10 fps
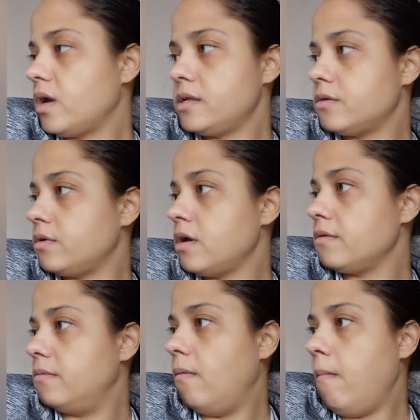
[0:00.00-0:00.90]
I don't
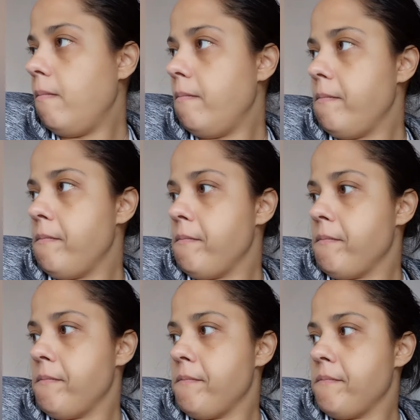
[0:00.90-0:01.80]
know.
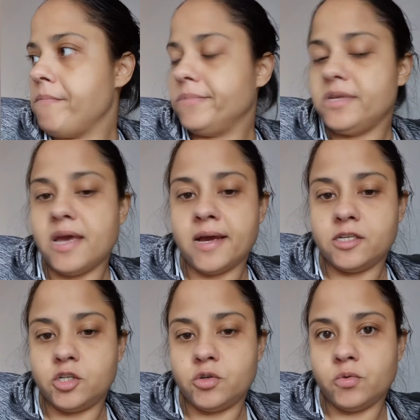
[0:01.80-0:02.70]
The
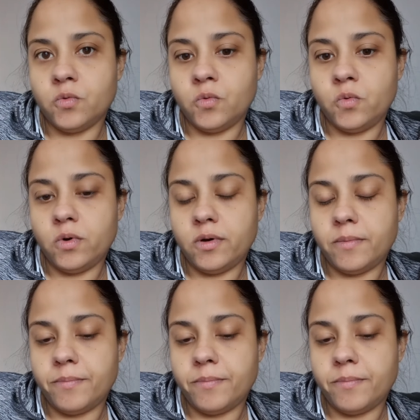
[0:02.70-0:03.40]
actual